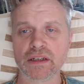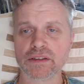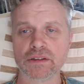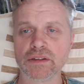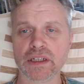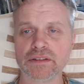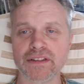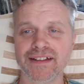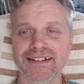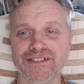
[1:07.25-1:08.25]
I
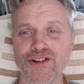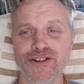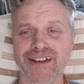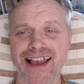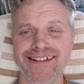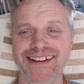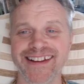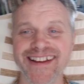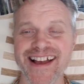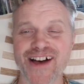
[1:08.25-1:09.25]
don't get it.
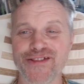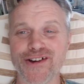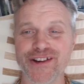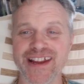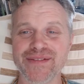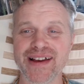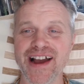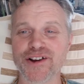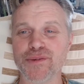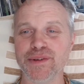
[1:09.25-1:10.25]
I thought I'd have like
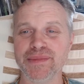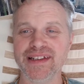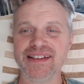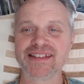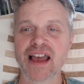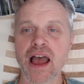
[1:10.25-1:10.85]
a couple of minutes.